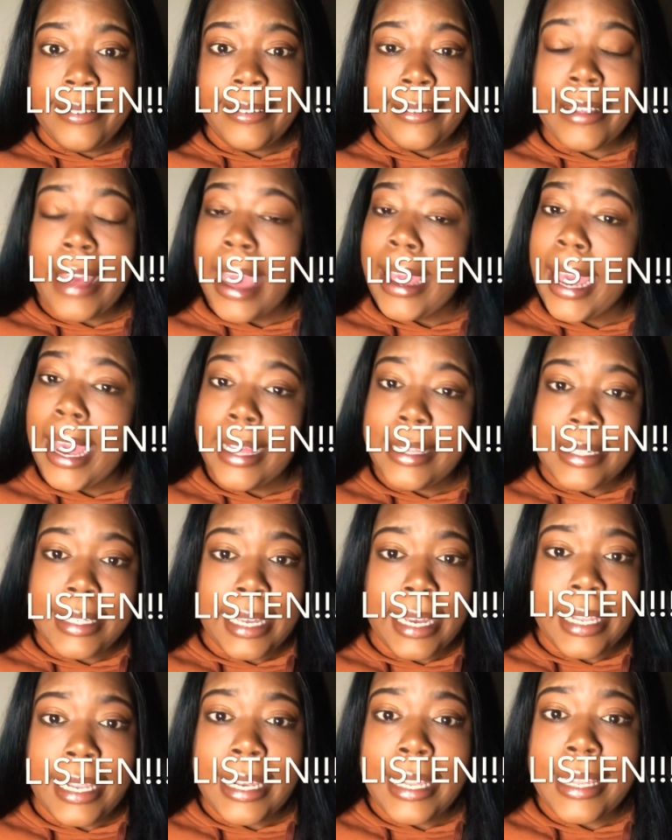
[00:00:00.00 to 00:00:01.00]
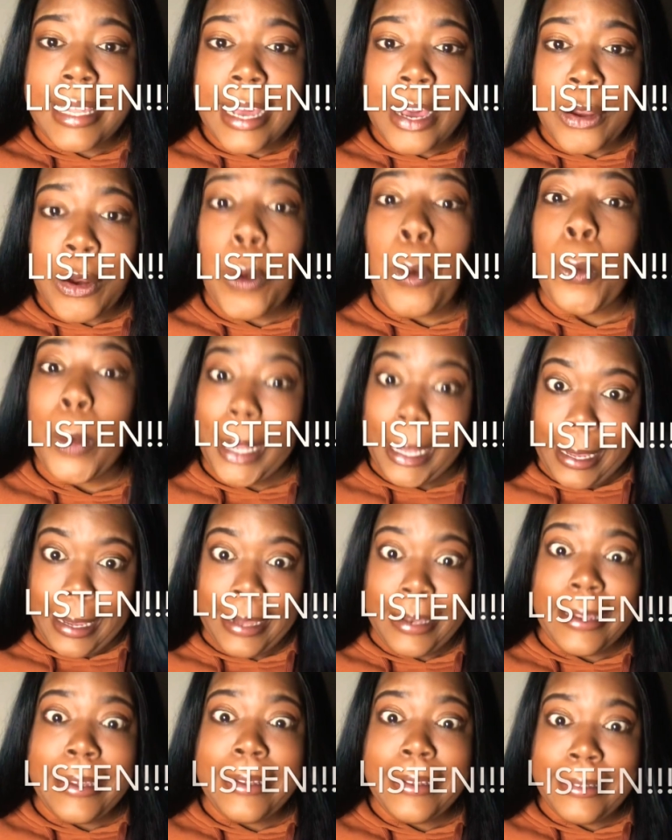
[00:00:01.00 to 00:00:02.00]
I can't say it any louder. Run.
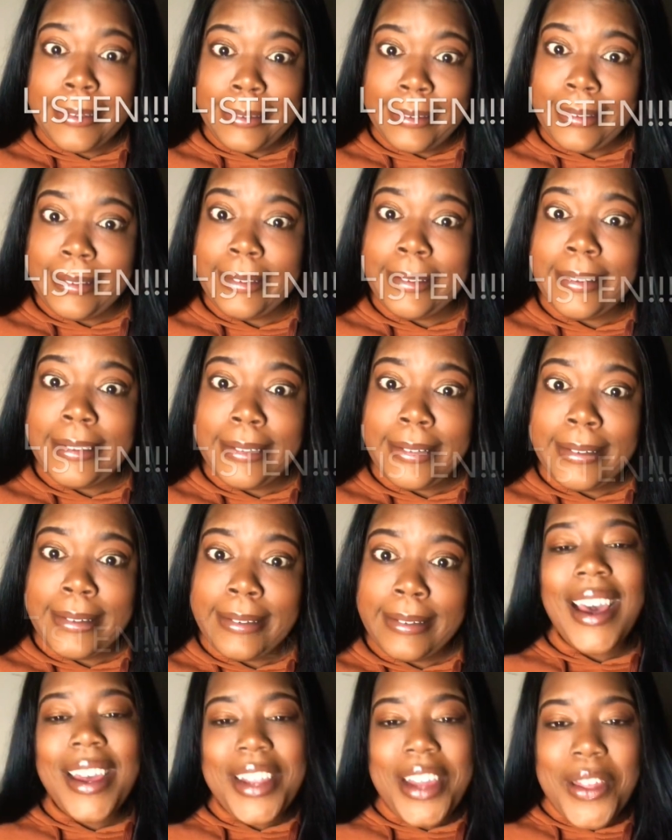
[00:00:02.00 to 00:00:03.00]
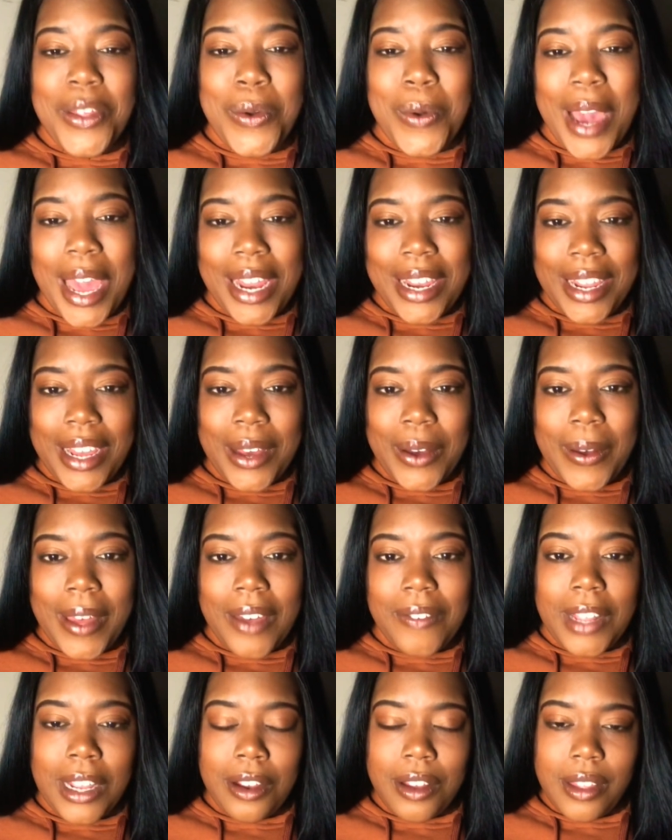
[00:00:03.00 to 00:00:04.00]
Another way to know if
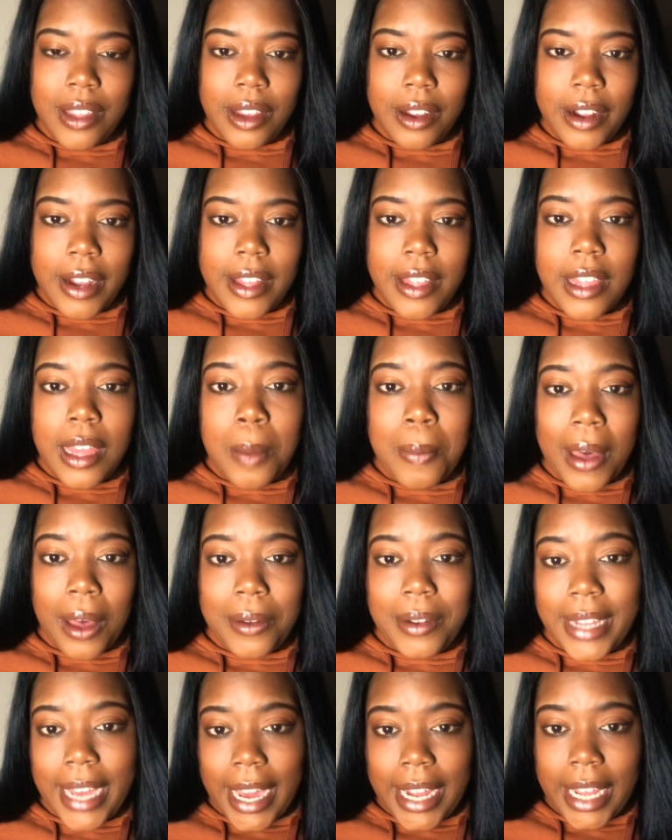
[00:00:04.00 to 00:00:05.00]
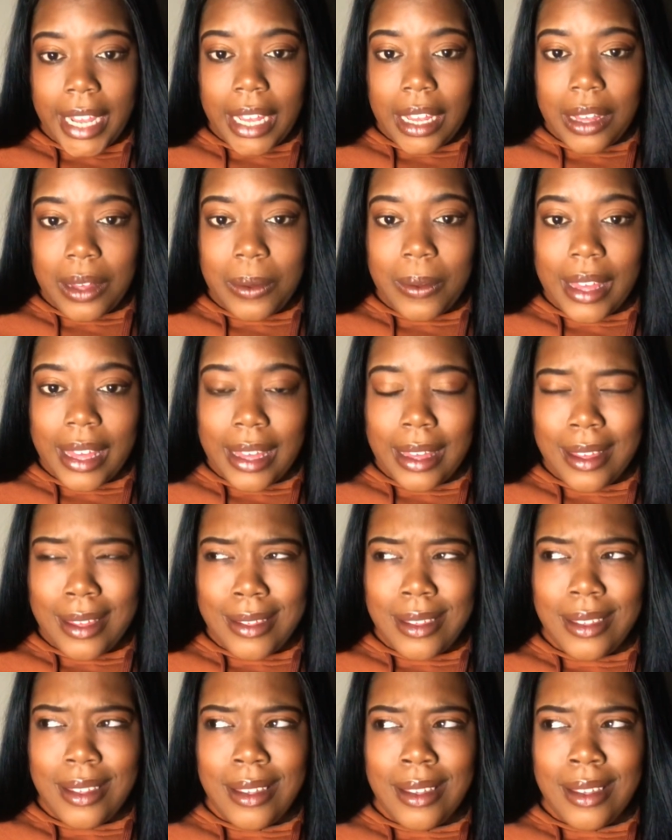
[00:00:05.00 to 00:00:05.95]
they're serious about dating you is,